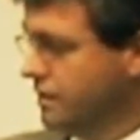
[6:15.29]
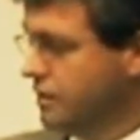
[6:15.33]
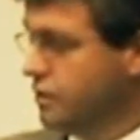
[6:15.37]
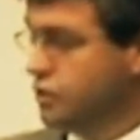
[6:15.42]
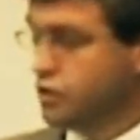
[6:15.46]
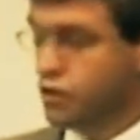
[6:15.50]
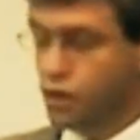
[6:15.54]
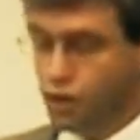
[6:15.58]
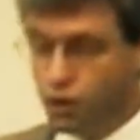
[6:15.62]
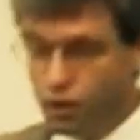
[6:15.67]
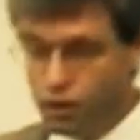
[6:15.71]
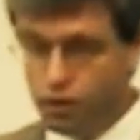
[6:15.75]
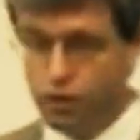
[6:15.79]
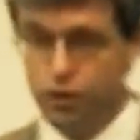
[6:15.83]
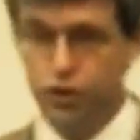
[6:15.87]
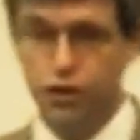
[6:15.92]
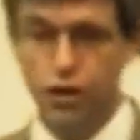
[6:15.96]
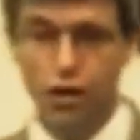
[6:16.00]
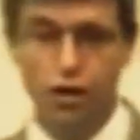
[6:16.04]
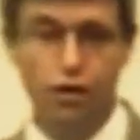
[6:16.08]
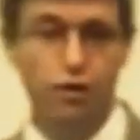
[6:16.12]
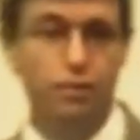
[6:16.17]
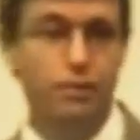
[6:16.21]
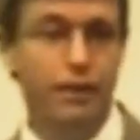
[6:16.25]
do
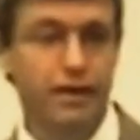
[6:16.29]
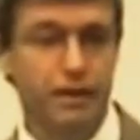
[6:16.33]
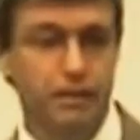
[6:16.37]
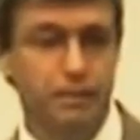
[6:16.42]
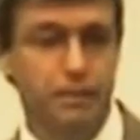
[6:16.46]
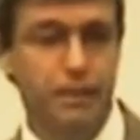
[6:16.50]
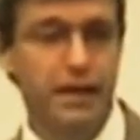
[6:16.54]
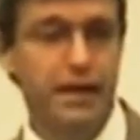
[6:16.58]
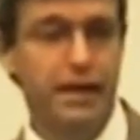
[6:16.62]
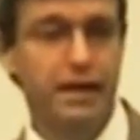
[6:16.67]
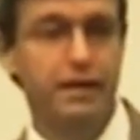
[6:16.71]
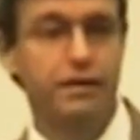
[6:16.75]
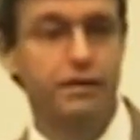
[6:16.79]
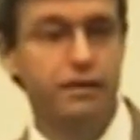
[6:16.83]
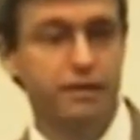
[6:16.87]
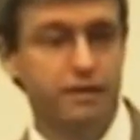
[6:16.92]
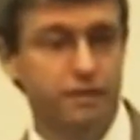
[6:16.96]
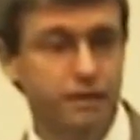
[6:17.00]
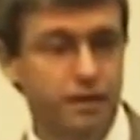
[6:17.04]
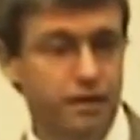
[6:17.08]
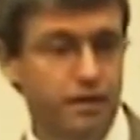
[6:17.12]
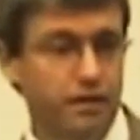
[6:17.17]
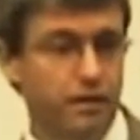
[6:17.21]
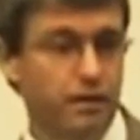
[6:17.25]
so by the power
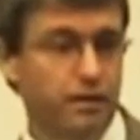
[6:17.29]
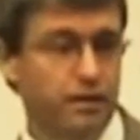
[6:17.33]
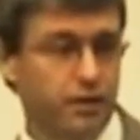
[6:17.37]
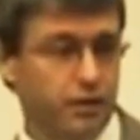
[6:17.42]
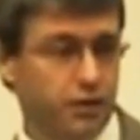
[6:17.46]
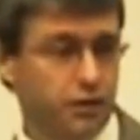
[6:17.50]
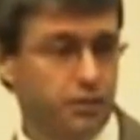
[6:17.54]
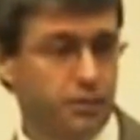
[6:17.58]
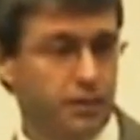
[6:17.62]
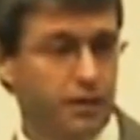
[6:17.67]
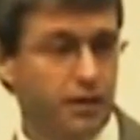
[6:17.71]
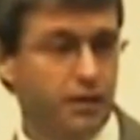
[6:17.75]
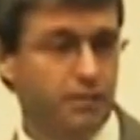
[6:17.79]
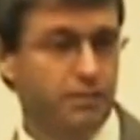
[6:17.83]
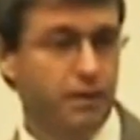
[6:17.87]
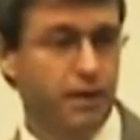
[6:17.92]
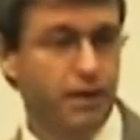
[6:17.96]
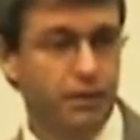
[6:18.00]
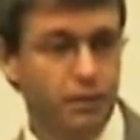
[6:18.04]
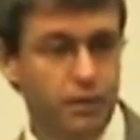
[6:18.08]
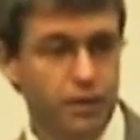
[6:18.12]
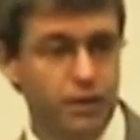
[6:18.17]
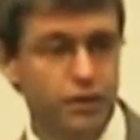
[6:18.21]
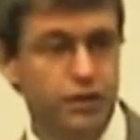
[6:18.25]
of the Holy Spirit
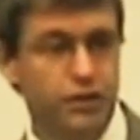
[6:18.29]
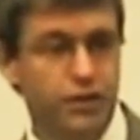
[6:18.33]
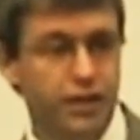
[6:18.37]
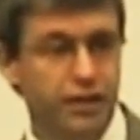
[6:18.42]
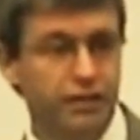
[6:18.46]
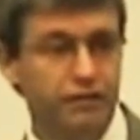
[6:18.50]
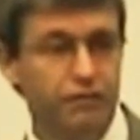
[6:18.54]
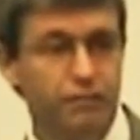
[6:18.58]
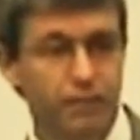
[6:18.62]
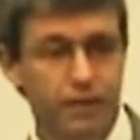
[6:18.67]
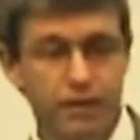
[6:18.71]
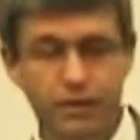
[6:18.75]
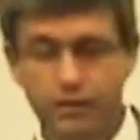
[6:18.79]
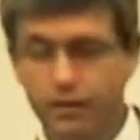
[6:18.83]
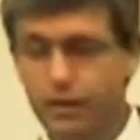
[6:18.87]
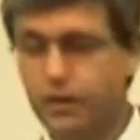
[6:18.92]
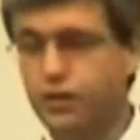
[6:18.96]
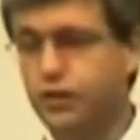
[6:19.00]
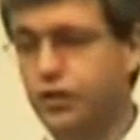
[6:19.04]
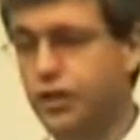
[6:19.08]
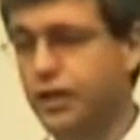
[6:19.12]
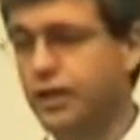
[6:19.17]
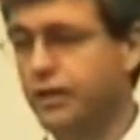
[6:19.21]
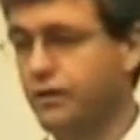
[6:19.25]
by which they've been
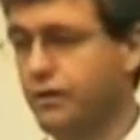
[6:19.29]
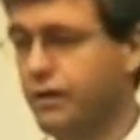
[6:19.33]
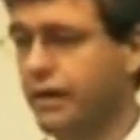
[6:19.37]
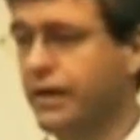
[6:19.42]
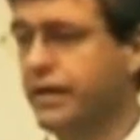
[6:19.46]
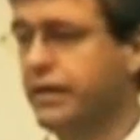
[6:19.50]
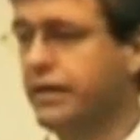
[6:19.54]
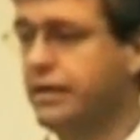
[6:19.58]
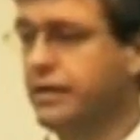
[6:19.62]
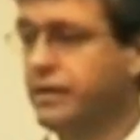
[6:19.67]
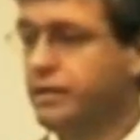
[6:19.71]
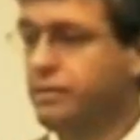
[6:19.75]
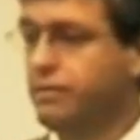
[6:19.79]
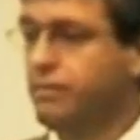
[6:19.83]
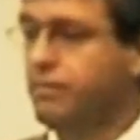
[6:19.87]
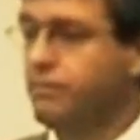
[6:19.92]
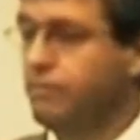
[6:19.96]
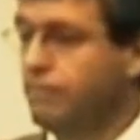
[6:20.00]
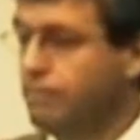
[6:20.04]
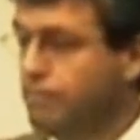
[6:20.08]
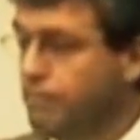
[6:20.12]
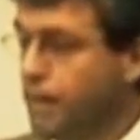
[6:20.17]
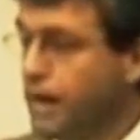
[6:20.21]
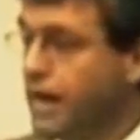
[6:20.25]
regenerated
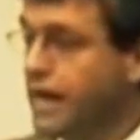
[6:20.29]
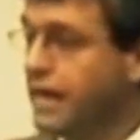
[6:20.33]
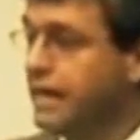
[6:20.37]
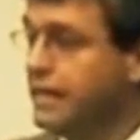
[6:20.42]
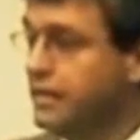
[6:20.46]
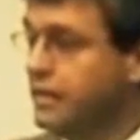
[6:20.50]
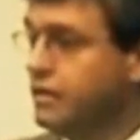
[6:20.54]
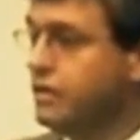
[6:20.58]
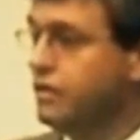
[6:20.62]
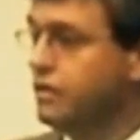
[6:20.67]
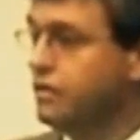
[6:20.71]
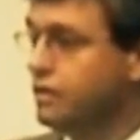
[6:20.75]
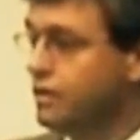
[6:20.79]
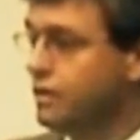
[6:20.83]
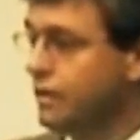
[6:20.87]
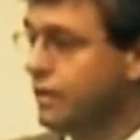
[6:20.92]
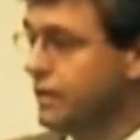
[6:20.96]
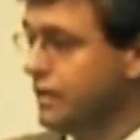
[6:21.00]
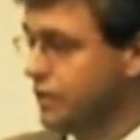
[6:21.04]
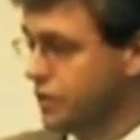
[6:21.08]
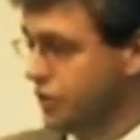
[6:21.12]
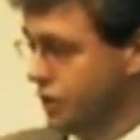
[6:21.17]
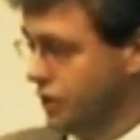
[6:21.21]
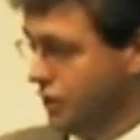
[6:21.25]
and made new
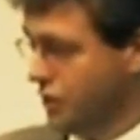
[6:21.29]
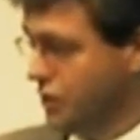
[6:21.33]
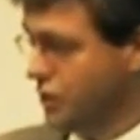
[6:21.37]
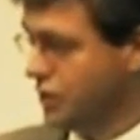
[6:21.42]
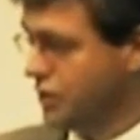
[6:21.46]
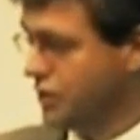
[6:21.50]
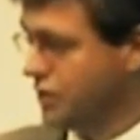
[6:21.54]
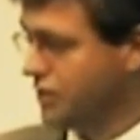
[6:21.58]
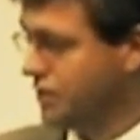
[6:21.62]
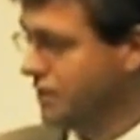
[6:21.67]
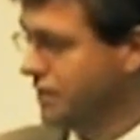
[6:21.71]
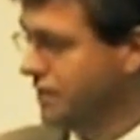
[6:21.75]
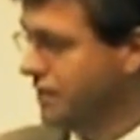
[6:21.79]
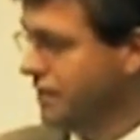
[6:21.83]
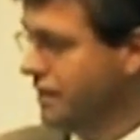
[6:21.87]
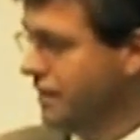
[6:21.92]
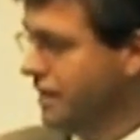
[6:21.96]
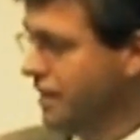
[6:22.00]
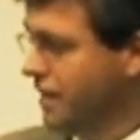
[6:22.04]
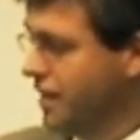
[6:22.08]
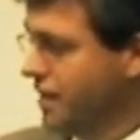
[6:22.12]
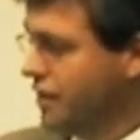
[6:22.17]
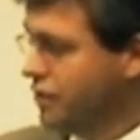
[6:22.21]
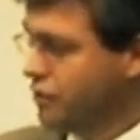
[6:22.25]
creatures.
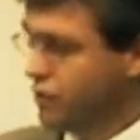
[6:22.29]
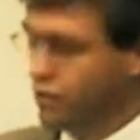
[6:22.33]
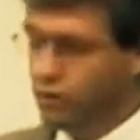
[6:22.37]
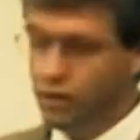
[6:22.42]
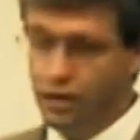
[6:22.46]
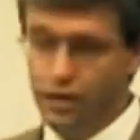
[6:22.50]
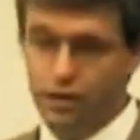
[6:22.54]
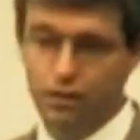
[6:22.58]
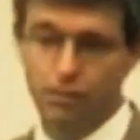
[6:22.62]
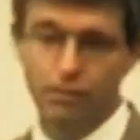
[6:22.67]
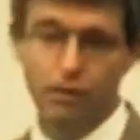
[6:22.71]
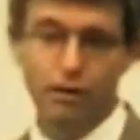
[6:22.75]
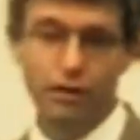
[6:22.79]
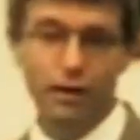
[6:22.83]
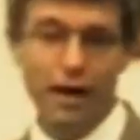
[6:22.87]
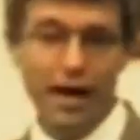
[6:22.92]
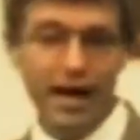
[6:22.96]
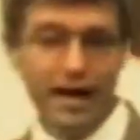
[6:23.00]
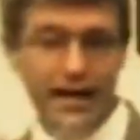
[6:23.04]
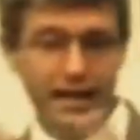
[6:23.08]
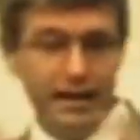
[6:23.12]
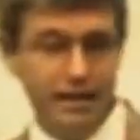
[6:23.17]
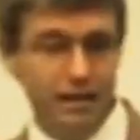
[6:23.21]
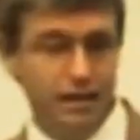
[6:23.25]
Through this
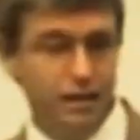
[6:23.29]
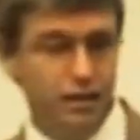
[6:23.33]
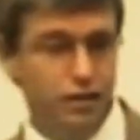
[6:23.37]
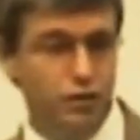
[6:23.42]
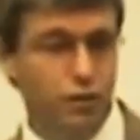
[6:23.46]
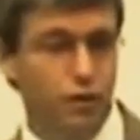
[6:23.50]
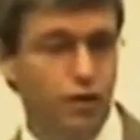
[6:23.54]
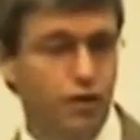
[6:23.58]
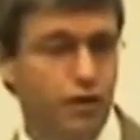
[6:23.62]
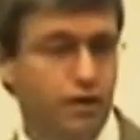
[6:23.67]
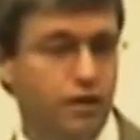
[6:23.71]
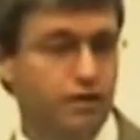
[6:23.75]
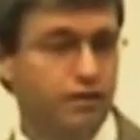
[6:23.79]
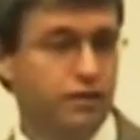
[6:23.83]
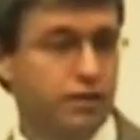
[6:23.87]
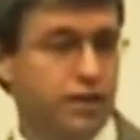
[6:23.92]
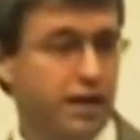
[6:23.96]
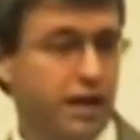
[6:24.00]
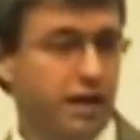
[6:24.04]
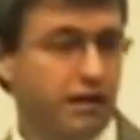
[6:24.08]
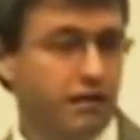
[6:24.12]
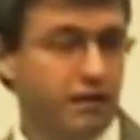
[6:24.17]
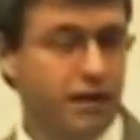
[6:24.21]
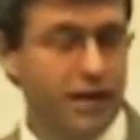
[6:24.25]
miraculous work of
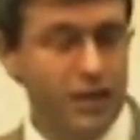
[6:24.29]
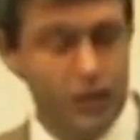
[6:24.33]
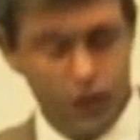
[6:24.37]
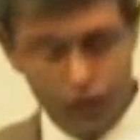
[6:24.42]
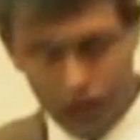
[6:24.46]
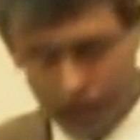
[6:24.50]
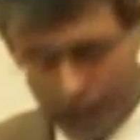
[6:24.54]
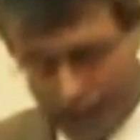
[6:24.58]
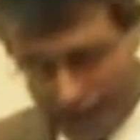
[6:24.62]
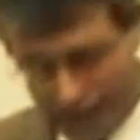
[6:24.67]
salvation